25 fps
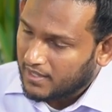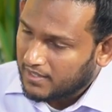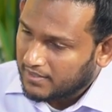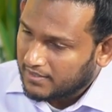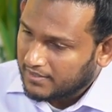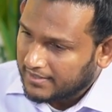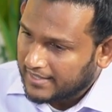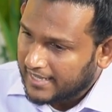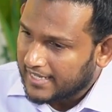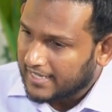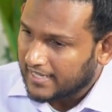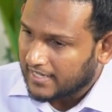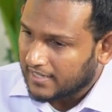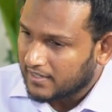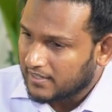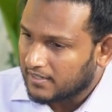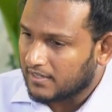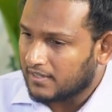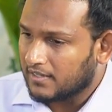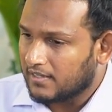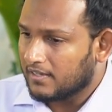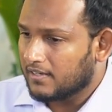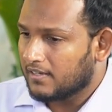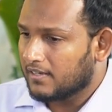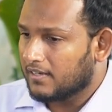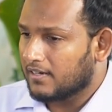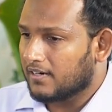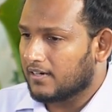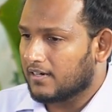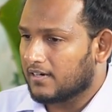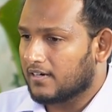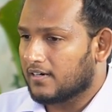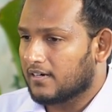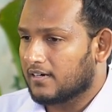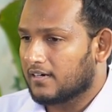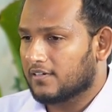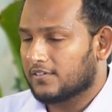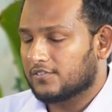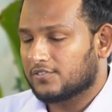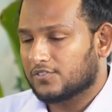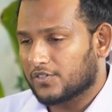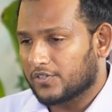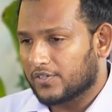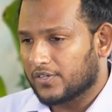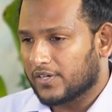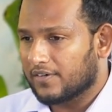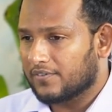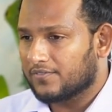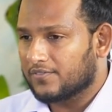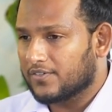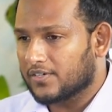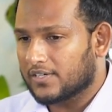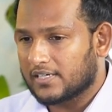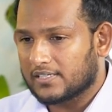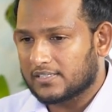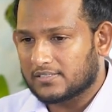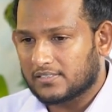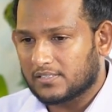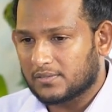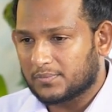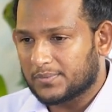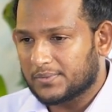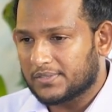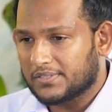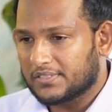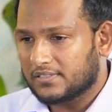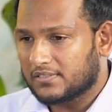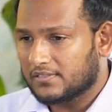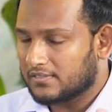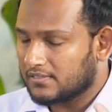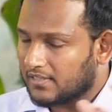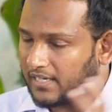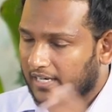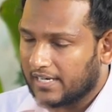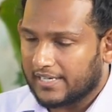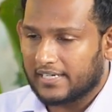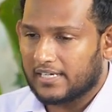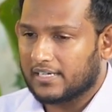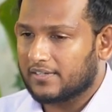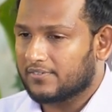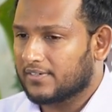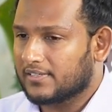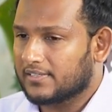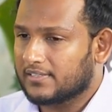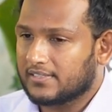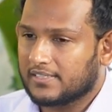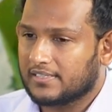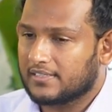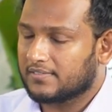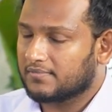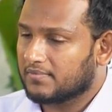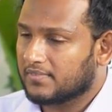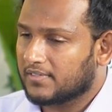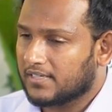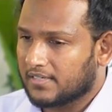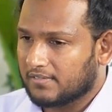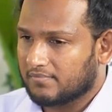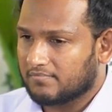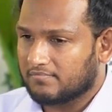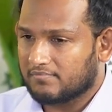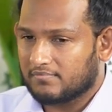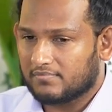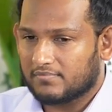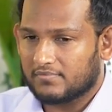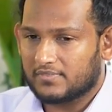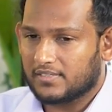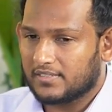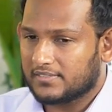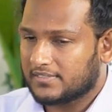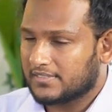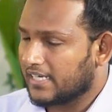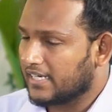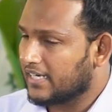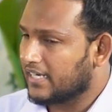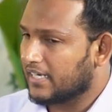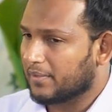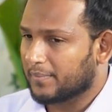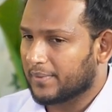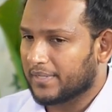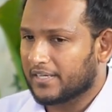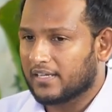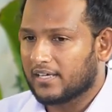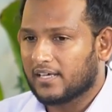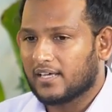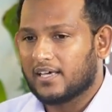Then, so you have your customer identify the sentiment,